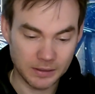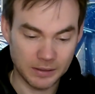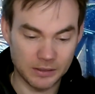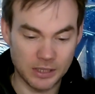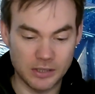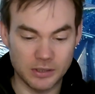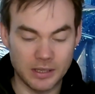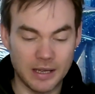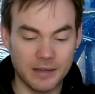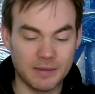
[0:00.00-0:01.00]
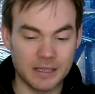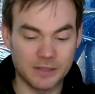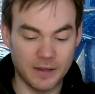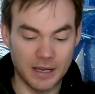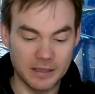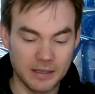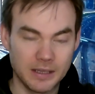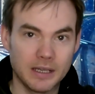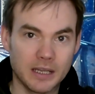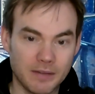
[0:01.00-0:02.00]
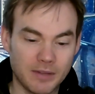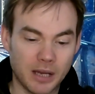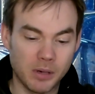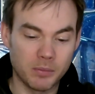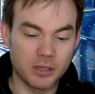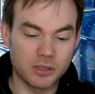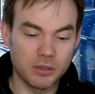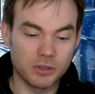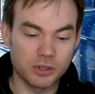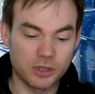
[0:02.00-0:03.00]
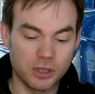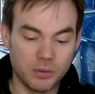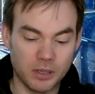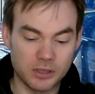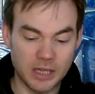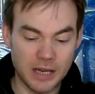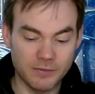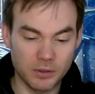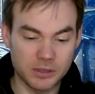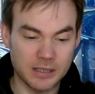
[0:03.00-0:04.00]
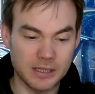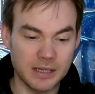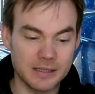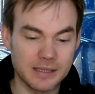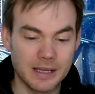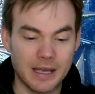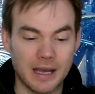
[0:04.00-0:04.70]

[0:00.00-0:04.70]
Click change in there. That's fine. Give that a moment or two just to save those settings.